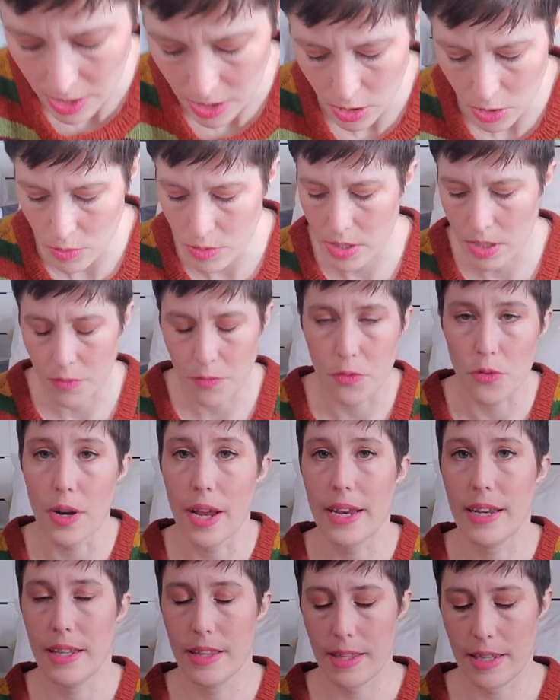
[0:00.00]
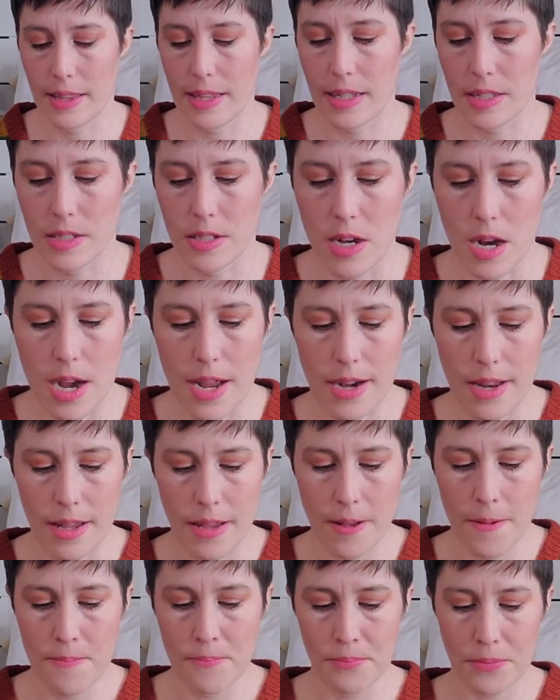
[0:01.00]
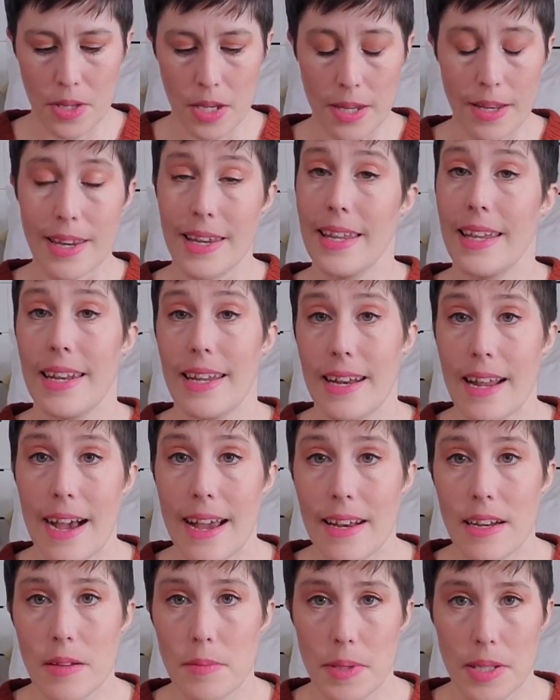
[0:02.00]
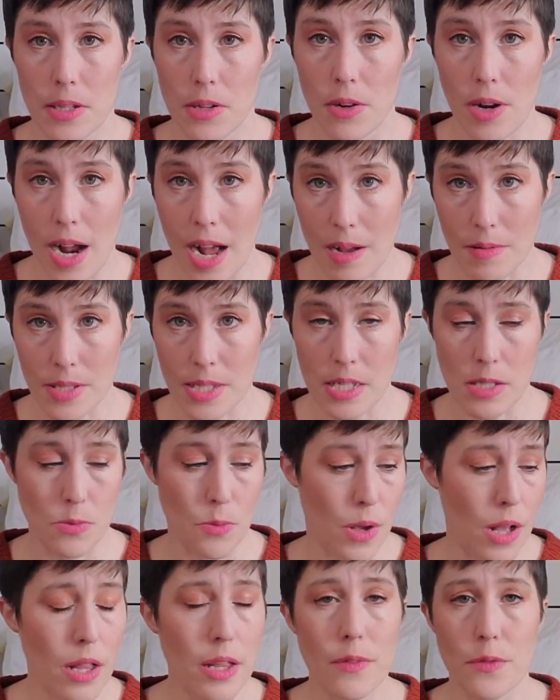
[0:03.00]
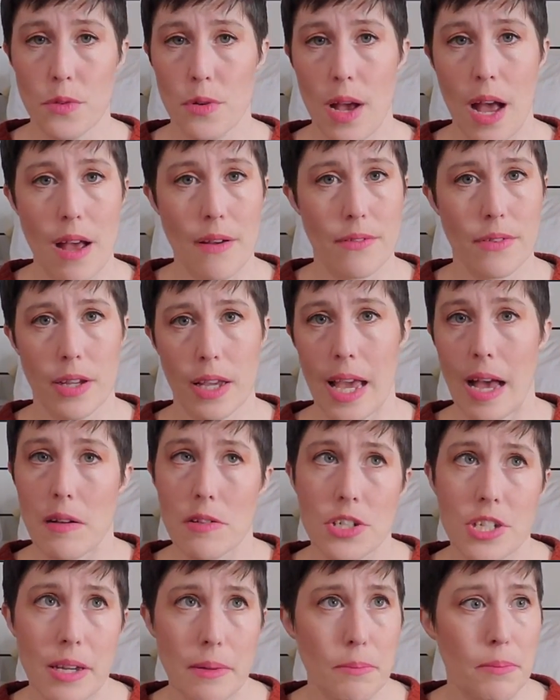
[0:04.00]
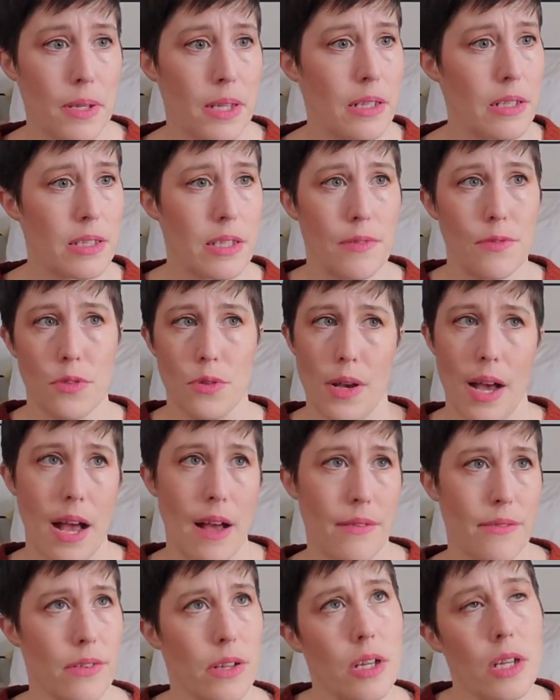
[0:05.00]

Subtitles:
use it for anything that's not a knitted item in your house as well. If you have a couch that pills, if you have